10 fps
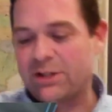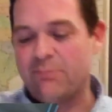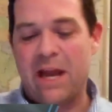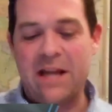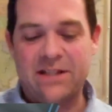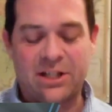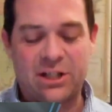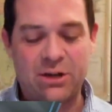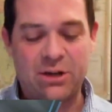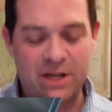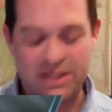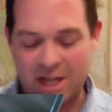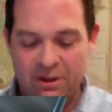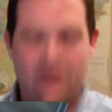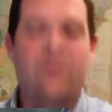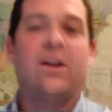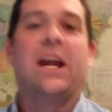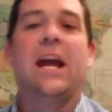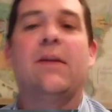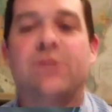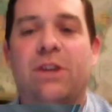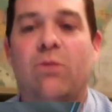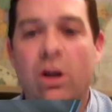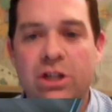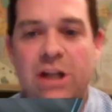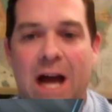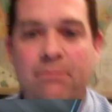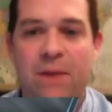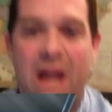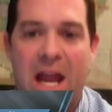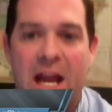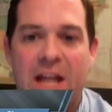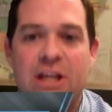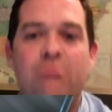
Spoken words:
amazing, Stewart, is I'll never forget it was a workshop, and you